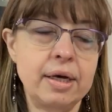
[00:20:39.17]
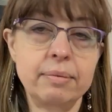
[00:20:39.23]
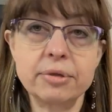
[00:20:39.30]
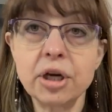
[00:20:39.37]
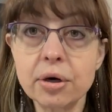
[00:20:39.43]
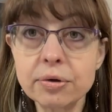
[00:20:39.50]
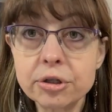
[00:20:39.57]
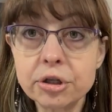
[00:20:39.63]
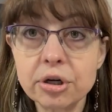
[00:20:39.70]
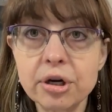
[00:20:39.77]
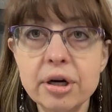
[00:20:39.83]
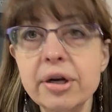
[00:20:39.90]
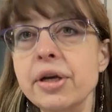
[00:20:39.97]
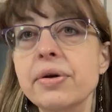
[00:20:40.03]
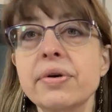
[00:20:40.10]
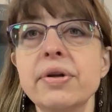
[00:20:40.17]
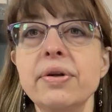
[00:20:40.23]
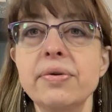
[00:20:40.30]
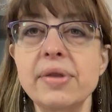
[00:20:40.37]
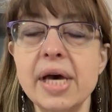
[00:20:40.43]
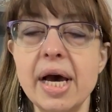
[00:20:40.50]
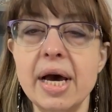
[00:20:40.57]
toaster, you can do
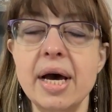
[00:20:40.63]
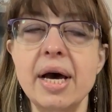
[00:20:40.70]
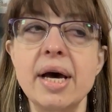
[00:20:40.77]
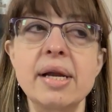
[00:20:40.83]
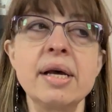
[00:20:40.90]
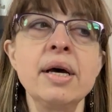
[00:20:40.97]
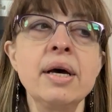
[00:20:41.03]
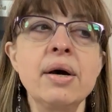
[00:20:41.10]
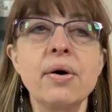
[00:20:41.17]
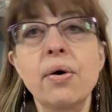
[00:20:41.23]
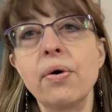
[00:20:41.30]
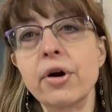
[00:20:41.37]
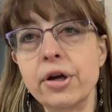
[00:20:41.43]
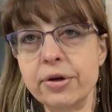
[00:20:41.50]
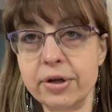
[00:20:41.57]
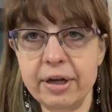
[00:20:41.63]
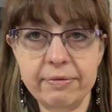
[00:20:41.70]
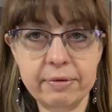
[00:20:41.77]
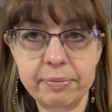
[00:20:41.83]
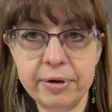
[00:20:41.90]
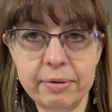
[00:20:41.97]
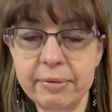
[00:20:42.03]
that, or you could
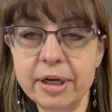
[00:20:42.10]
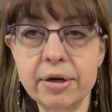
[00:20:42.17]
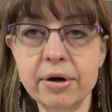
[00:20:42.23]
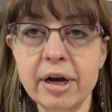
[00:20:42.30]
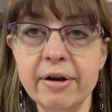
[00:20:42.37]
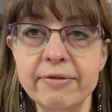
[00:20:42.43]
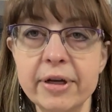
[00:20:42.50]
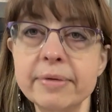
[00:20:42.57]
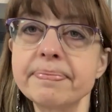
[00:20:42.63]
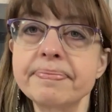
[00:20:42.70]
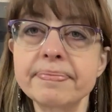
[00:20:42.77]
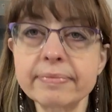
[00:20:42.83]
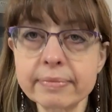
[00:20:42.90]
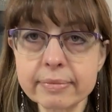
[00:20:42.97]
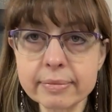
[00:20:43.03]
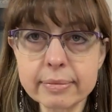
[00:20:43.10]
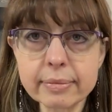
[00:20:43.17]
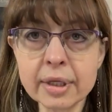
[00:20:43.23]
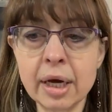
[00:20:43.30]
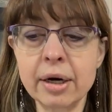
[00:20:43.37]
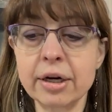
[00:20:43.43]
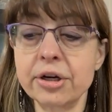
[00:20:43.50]
even put them in your oven
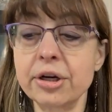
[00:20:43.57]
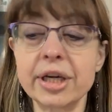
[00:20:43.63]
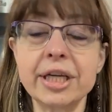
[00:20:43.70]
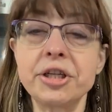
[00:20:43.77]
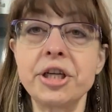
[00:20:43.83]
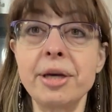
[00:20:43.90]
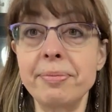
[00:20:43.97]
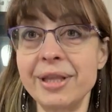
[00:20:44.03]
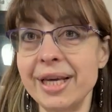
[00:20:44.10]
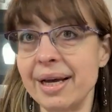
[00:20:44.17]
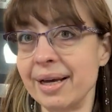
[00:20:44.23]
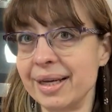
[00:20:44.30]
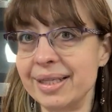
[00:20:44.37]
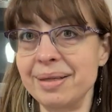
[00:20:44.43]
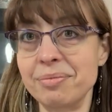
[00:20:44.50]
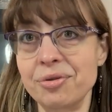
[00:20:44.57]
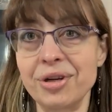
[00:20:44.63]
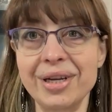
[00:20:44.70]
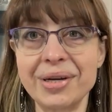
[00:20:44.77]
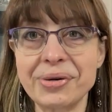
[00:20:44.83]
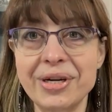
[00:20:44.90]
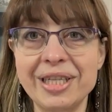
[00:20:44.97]
on a cookie sheet, but that gets them
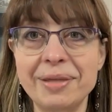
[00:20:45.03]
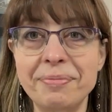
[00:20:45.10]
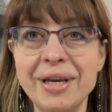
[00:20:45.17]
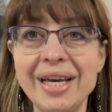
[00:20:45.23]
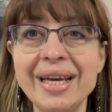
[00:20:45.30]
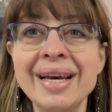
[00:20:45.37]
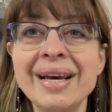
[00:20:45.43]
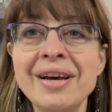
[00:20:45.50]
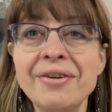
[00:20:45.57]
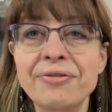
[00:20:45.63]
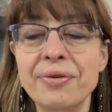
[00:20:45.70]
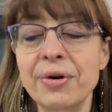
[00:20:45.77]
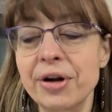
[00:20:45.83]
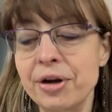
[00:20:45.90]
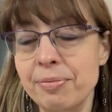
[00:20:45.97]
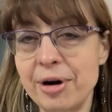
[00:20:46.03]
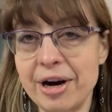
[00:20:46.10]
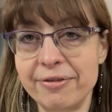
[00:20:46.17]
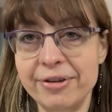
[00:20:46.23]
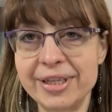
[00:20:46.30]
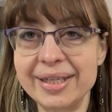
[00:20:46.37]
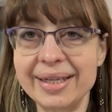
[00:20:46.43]
really crispy for your
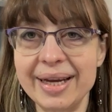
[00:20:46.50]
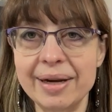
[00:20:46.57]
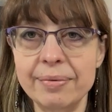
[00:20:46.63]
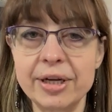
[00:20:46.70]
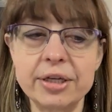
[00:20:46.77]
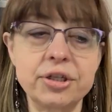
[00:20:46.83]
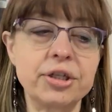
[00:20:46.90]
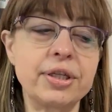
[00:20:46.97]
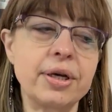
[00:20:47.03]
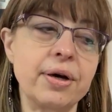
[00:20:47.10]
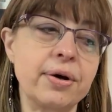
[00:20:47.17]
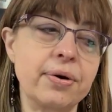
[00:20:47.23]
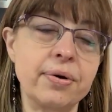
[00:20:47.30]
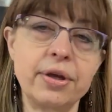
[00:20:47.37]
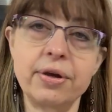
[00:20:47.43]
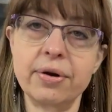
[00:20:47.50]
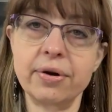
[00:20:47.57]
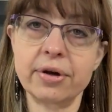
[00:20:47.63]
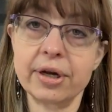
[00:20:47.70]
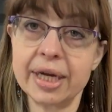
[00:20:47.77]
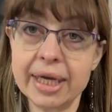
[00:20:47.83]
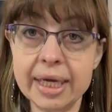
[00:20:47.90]
breakfast sandwich. So you're
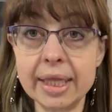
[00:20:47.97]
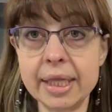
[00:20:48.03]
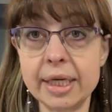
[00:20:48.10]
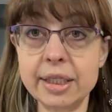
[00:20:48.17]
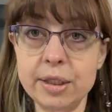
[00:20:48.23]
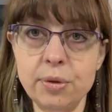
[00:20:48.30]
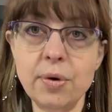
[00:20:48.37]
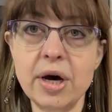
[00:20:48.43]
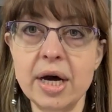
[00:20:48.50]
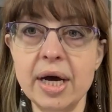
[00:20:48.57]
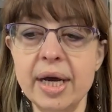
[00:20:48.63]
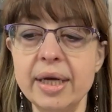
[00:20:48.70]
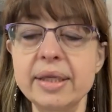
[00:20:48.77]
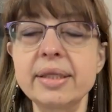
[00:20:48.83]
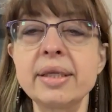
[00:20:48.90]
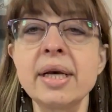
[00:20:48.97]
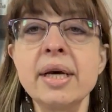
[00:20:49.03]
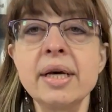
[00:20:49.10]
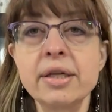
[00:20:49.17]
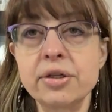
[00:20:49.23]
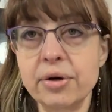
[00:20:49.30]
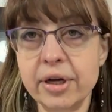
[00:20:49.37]
gonna eat these twice
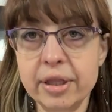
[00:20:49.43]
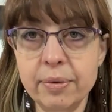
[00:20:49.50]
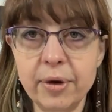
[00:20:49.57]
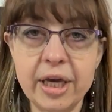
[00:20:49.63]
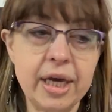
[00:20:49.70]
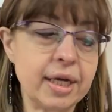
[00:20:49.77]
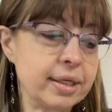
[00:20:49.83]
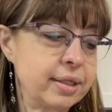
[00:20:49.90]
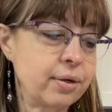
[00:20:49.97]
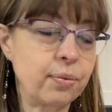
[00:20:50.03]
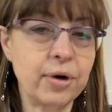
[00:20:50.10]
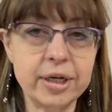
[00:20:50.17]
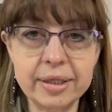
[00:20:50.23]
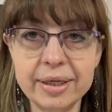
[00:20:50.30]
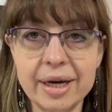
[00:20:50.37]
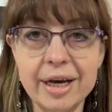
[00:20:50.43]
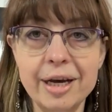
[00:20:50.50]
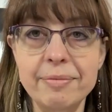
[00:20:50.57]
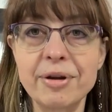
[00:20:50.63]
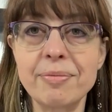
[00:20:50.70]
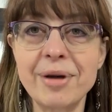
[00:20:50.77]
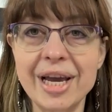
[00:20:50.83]
during the week. So one
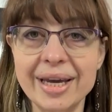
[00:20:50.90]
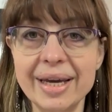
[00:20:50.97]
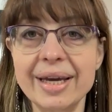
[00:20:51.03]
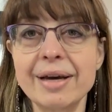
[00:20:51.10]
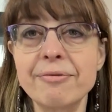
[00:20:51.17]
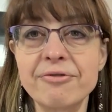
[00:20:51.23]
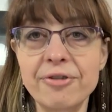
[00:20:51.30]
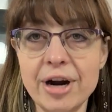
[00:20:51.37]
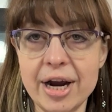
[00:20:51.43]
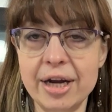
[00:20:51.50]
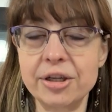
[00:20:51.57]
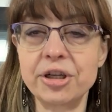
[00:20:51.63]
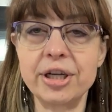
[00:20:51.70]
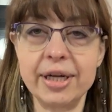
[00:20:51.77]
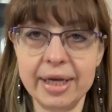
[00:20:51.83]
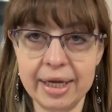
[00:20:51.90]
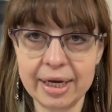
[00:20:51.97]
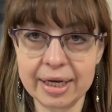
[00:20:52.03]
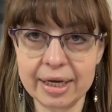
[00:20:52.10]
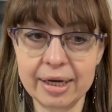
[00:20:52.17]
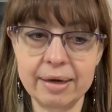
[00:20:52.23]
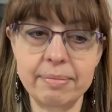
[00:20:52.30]
time you're making them fresh and eating
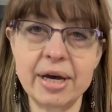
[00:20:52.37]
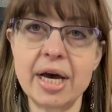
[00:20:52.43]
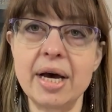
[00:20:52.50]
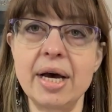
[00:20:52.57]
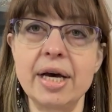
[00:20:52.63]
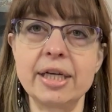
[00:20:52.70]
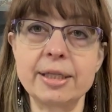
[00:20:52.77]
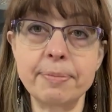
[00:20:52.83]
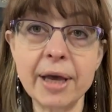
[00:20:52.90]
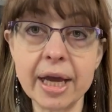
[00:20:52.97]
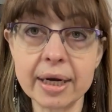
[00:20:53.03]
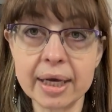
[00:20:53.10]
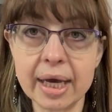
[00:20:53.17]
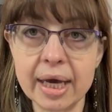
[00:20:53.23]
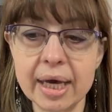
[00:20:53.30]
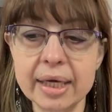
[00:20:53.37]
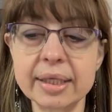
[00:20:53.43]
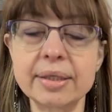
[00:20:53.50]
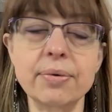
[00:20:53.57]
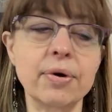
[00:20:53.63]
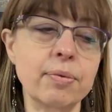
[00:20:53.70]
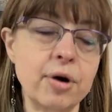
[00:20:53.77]
them as
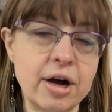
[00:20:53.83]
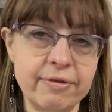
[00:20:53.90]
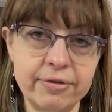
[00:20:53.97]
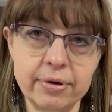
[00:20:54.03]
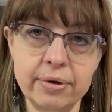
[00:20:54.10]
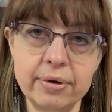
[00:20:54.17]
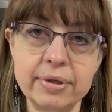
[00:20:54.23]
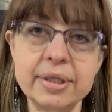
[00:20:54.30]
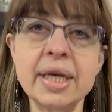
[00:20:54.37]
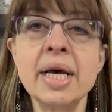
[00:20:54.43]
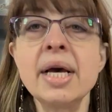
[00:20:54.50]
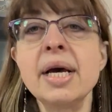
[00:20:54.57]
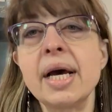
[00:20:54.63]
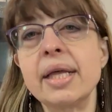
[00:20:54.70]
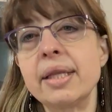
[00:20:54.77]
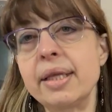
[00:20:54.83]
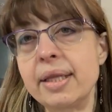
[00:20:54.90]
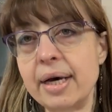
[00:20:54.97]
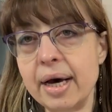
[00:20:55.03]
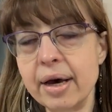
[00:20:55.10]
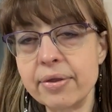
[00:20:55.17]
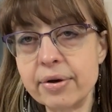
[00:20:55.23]
pancakes or waffles, and then
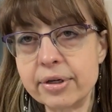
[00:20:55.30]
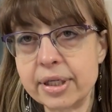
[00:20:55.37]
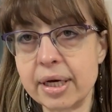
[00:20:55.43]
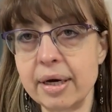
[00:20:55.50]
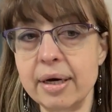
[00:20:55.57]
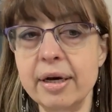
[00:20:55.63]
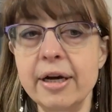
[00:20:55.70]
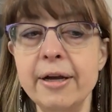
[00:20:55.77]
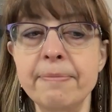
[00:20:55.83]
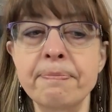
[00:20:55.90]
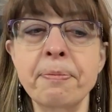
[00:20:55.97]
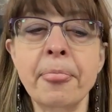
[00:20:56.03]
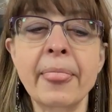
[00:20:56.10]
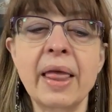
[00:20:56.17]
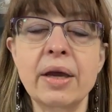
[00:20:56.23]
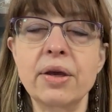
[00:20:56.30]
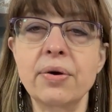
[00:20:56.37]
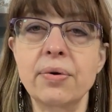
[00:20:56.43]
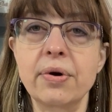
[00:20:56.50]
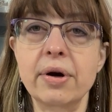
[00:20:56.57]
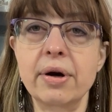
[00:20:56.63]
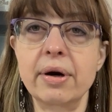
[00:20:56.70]
the other time
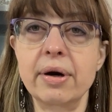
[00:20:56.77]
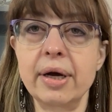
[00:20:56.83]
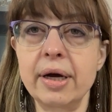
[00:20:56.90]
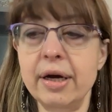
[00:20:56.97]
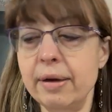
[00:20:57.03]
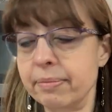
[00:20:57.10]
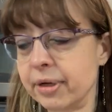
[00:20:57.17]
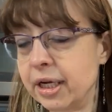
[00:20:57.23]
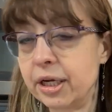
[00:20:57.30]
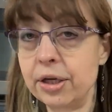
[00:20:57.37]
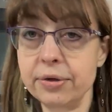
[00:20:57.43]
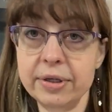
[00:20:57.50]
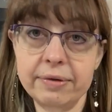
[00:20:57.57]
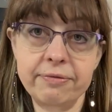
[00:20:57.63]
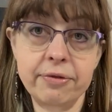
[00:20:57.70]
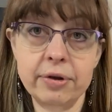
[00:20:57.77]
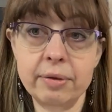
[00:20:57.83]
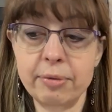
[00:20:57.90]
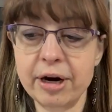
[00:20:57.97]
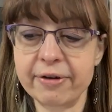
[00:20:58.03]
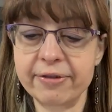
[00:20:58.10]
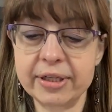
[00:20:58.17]
you're gonna use them for the
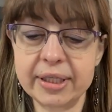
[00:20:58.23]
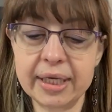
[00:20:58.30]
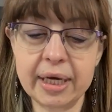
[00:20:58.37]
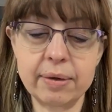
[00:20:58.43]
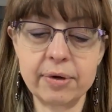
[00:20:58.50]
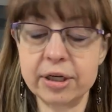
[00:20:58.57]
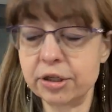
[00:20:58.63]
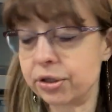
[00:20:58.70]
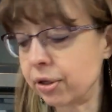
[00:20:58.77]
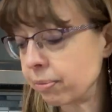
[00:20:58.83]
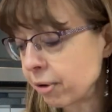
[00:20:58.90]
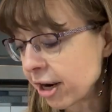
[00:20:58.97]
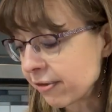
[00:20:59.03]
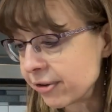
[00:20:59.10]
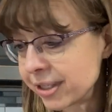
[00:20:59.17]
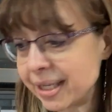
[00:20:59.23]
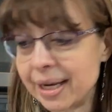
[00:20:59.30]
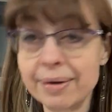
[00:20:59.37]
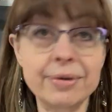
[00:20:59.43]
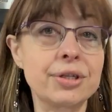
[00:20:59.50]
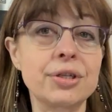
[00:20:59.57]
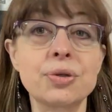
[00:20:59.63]
breakfast sandwich. So the breakfast
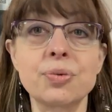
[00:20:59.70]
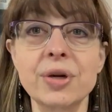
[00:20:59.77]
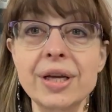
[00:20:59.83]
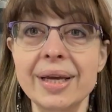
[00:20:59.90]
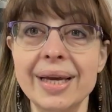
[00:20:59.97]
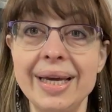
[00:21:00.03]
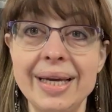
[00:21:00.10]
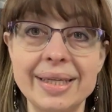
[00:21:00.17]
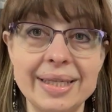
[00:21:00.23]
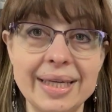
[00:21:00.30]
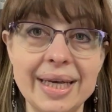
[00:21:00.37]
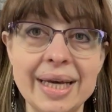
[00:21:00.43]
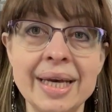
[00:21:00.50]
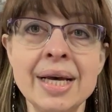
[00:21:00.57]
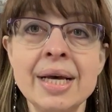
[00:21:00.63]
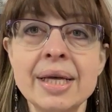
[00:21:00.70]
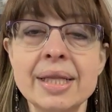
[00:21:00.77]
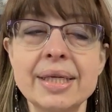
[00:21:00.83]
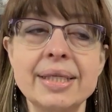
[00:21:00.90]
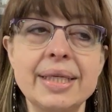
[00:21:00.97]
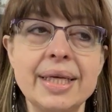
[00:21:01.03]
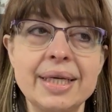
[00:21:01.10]
sandwich is really easy.
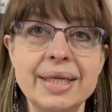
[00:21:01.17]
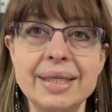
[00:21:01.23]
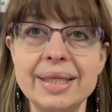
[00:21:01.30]
This is